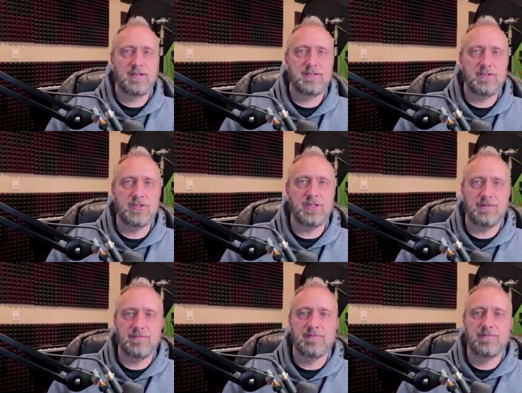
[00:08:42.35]
It's
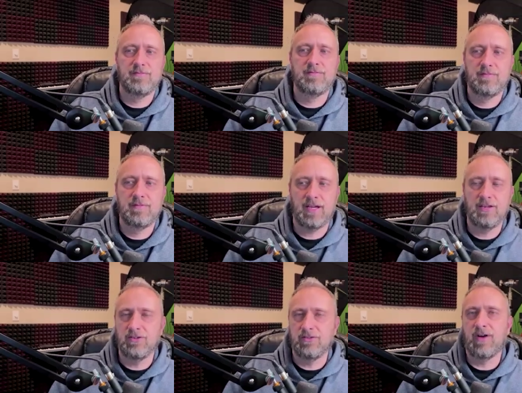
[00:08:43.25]
usually, I
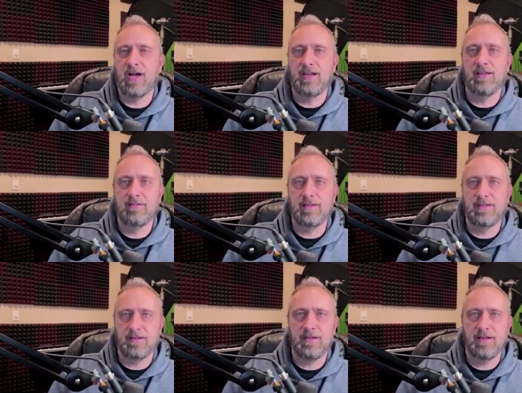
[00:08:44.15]
can usually find it
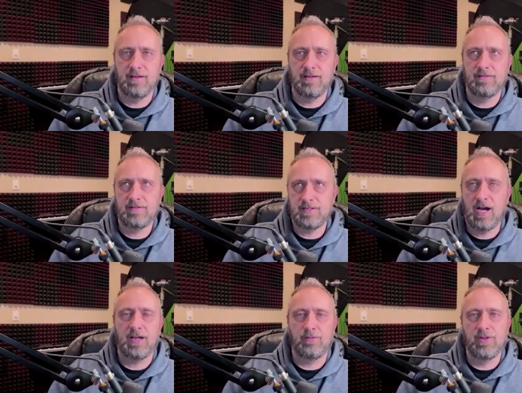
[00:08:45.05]
in
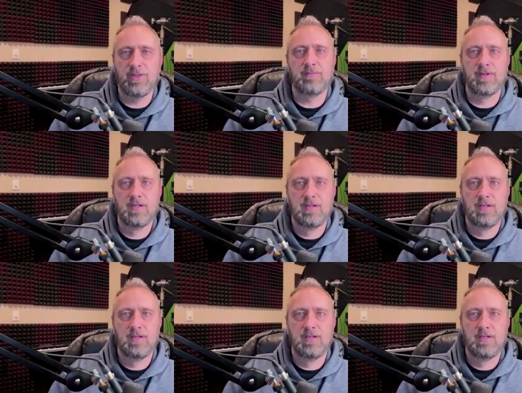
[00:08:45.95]
talking with them.